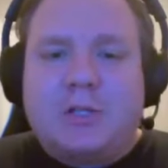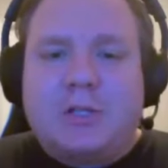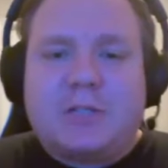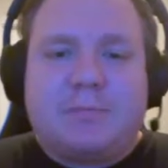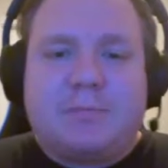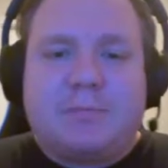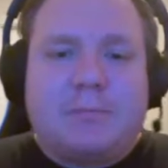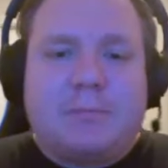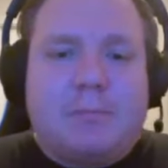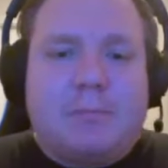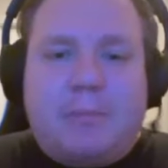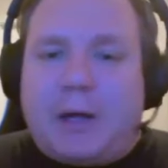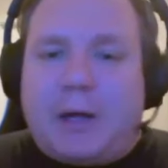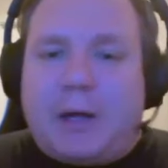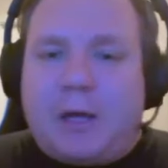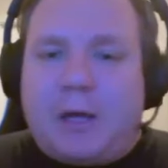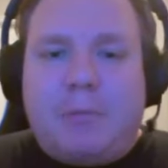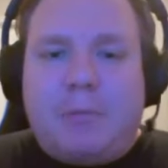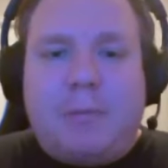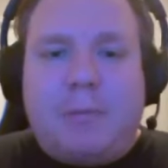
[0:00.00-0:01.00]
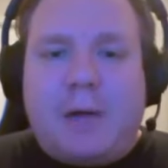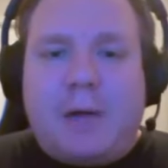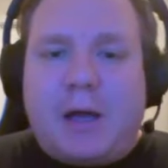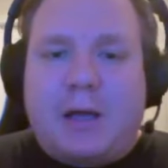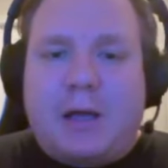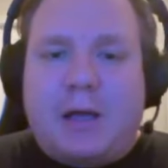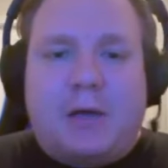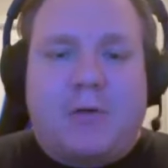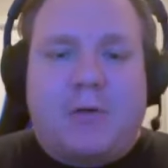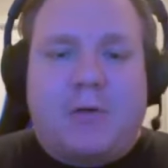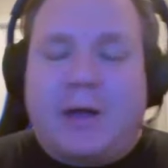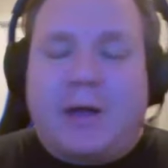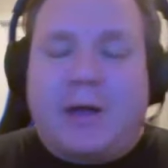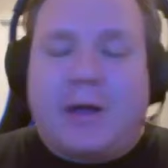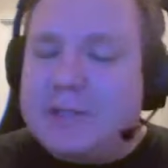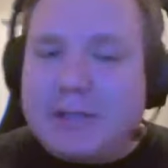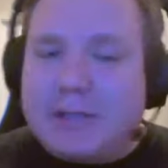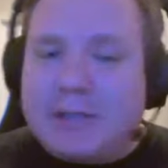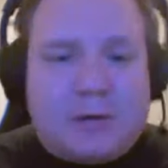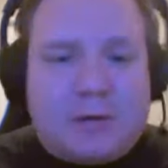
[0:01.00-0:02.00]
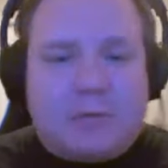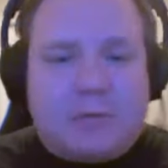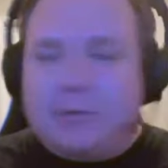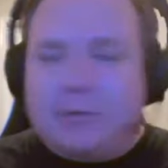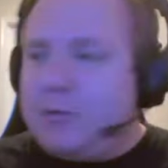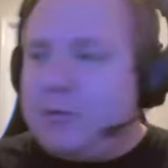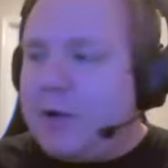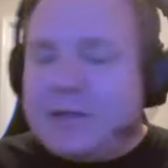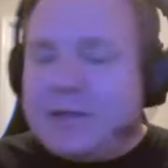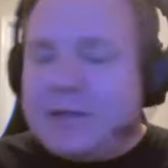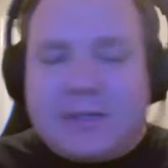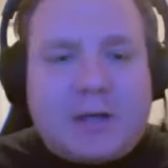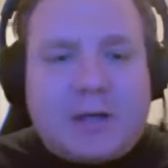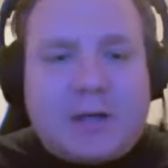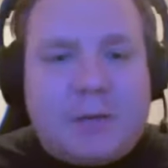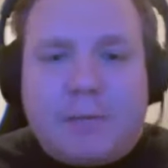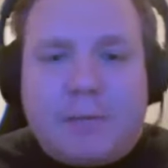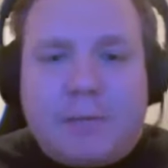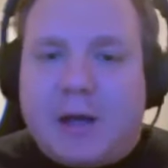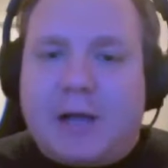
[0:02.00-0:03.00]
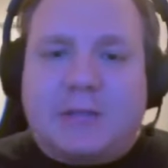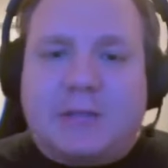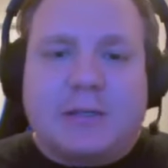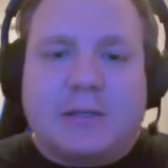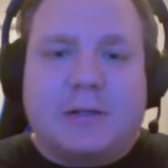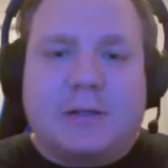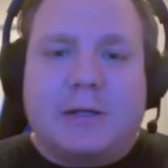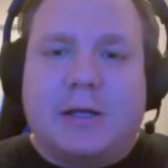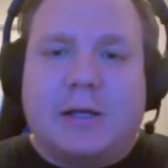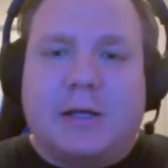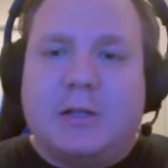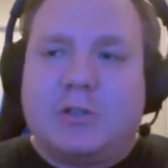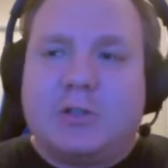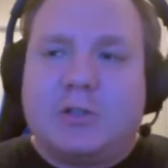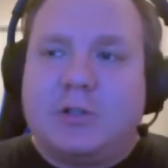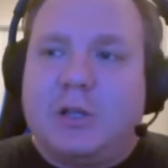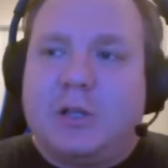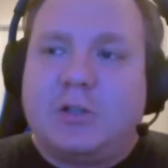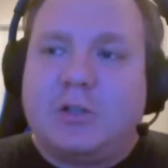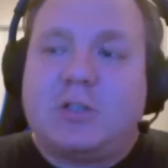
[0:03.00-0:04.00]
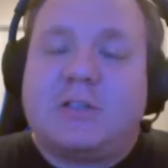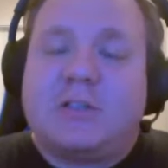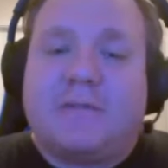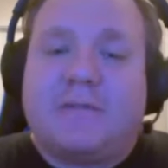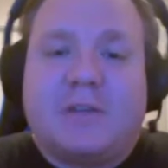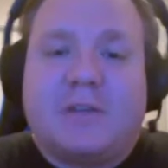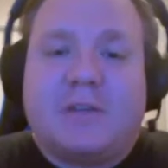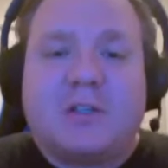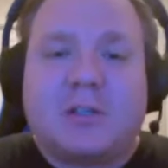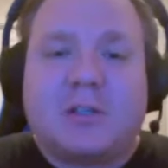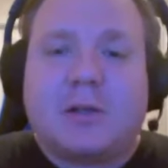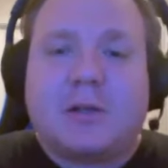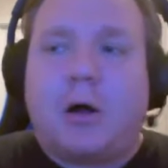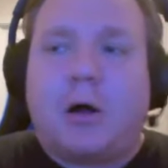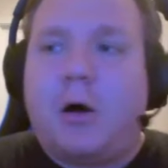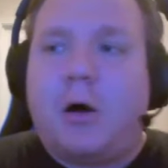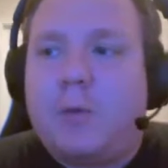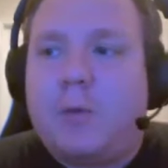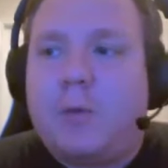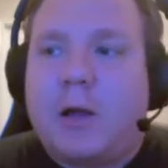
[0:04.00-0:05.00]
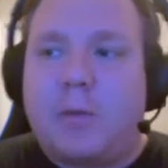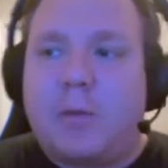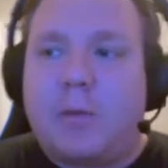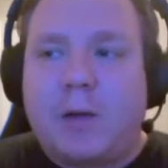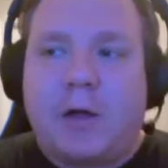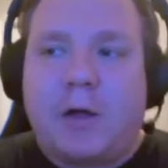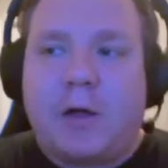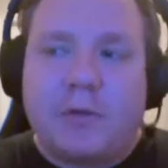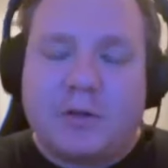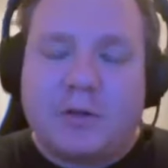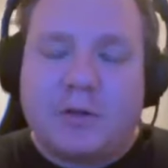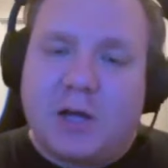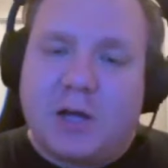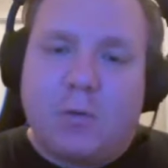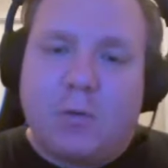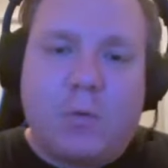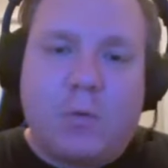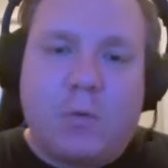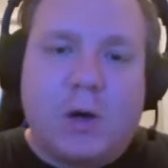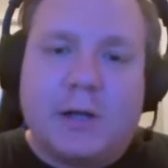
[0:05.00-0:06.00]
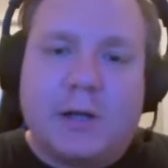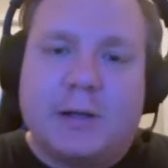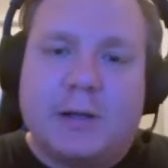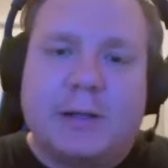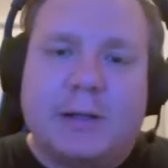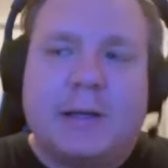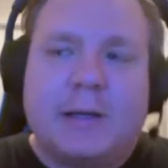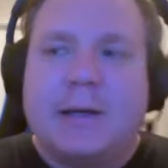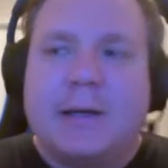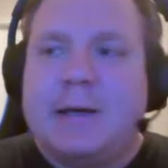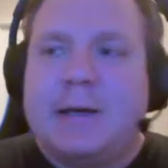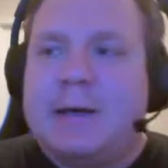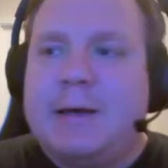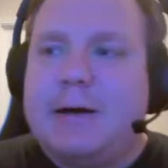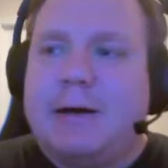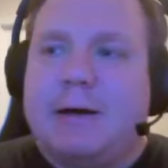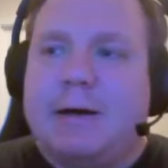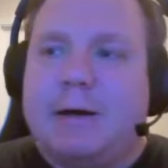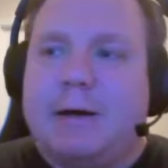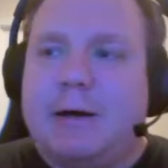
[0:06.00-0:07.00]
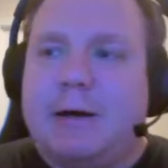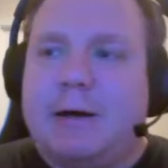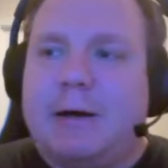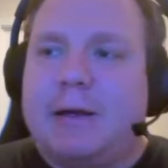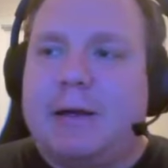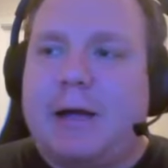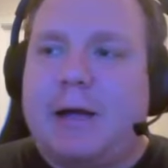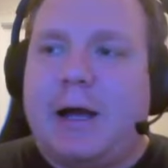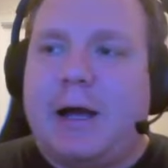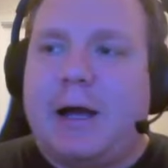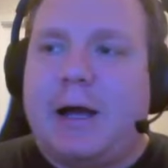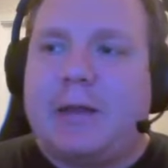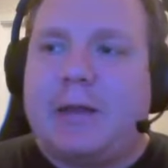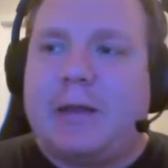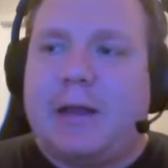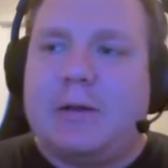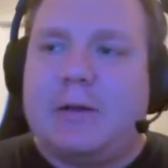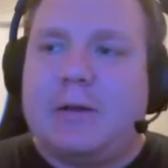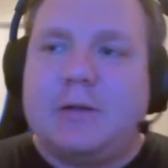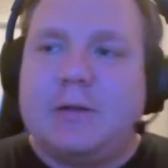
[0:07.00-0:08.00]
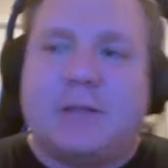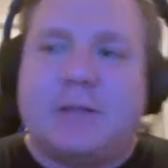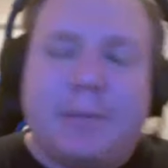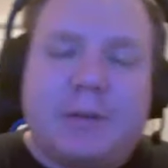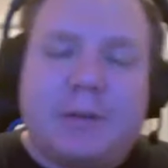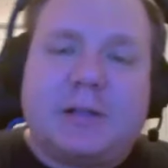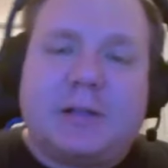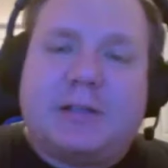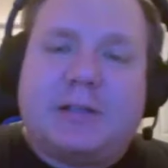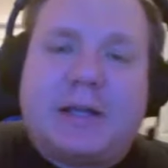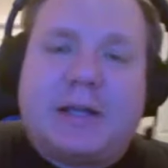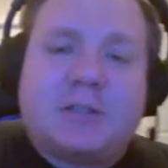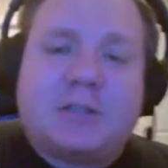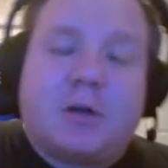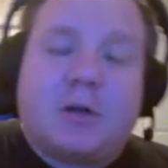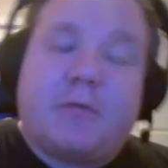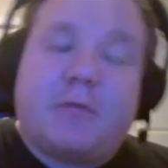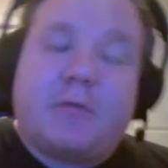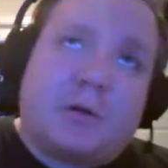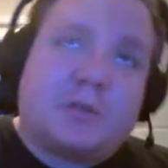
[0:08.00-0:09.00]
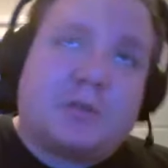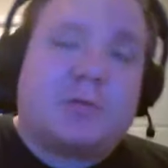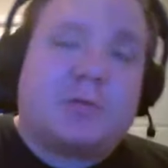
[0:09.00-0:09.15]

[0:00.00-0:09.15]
Just by coming back and crazy comebacks and they're just efficient all the way around. There's not one guy that typically takes over.